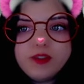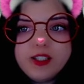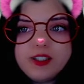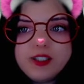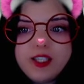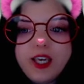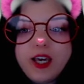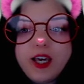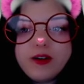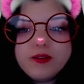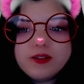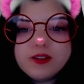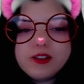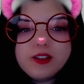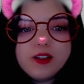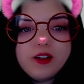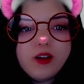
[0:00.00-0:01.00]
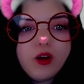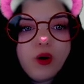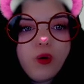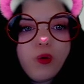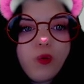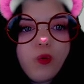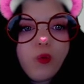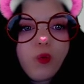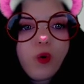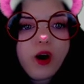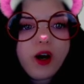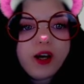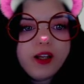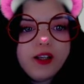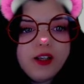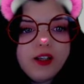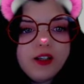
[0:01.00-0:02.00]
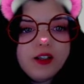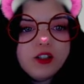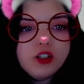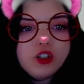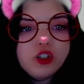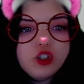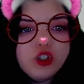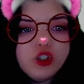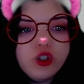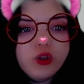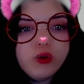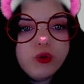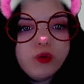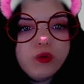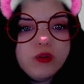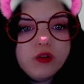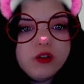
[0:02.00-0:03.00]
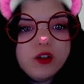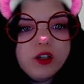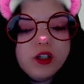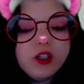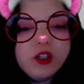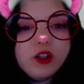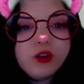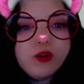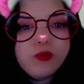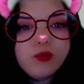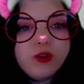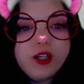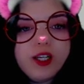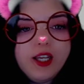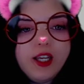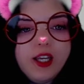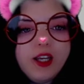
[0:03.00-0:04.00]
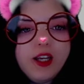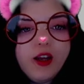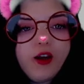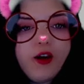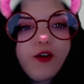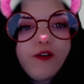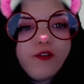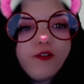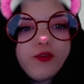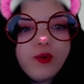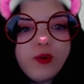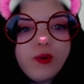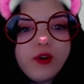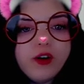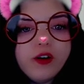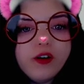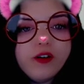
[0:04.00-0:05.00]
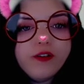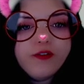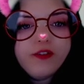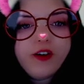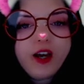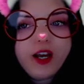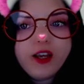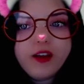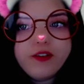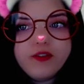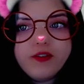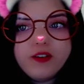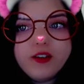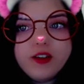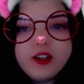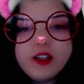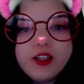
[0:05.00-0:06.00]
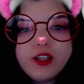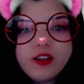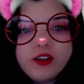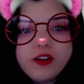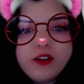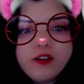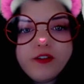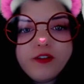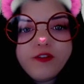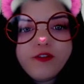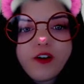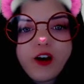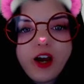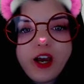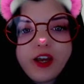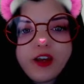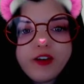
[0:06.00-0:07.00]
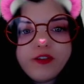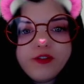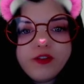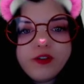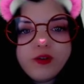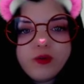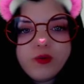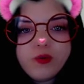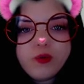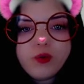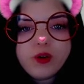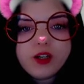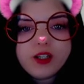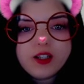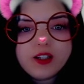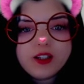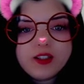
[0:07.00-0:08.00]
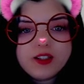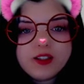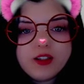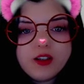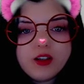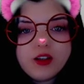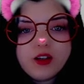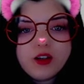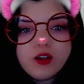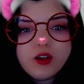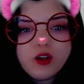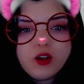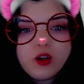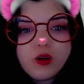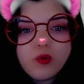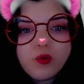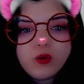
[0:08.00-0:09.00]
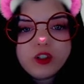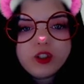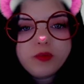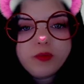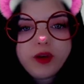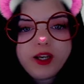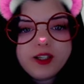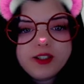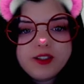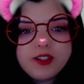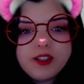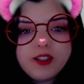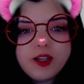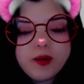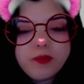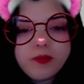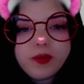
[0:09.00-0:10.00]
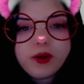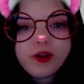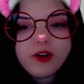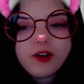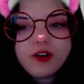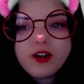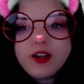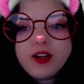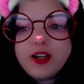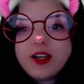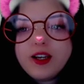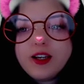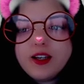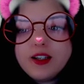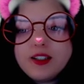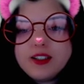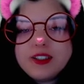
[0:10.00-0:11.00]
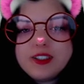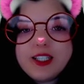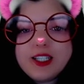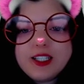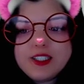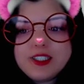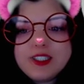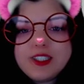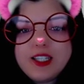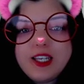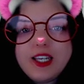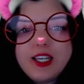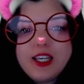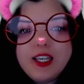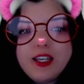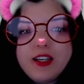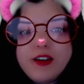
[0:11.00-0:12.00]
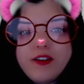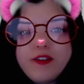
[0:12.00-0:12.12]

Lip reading: Let's count. 1, 2, 3, 4, 5. There are 5 ones, which makes the number 65.